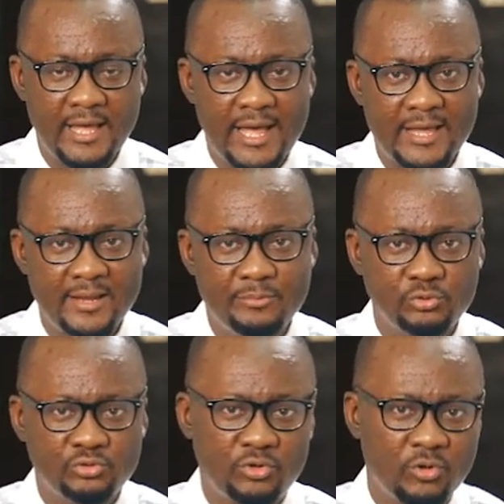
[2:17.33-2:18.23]
are
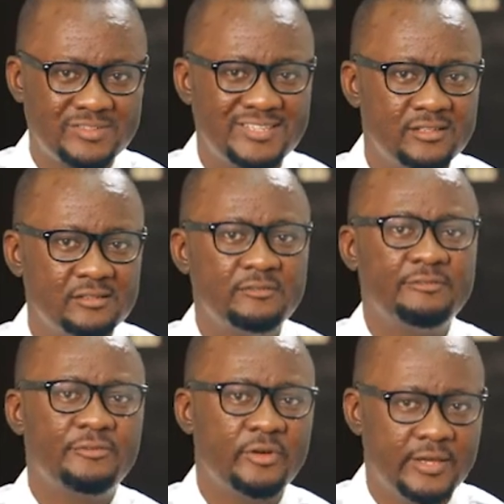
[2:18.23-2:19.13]
able to curtail
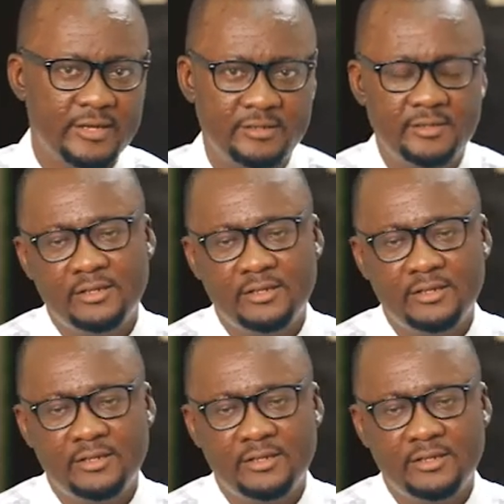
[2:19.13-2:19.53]
further